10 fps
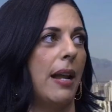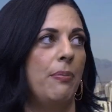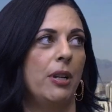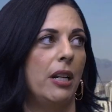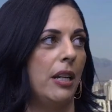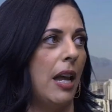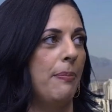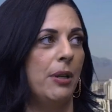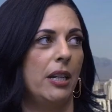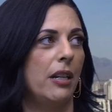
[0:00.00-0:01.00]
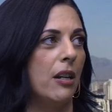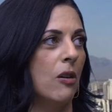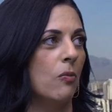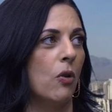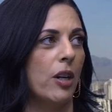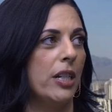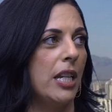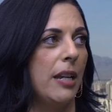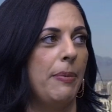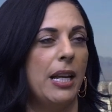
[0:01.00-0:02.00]
I put in a home
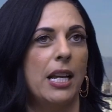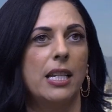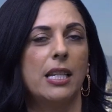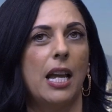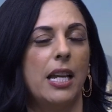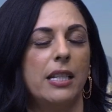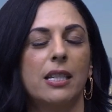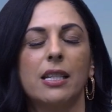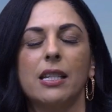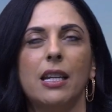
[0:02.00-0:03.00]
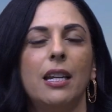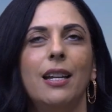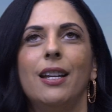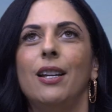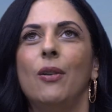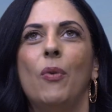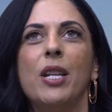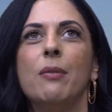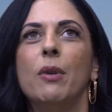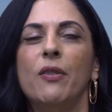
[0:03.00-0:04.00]
warranty because it's when
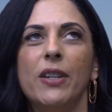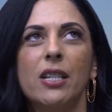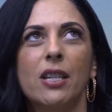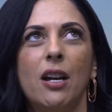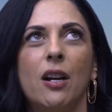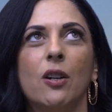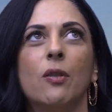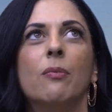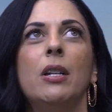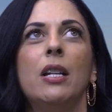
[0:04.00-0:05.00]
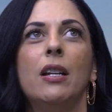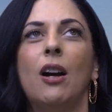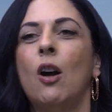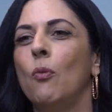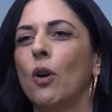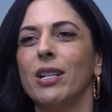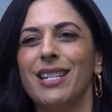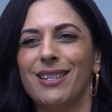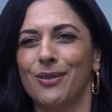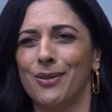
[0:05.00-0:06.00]
you move into the home. Home
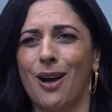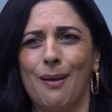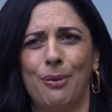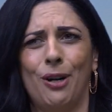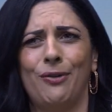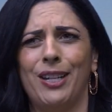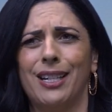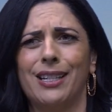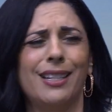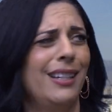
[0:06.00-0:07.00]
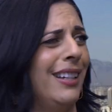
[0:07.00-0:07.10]
warranties are not perfect.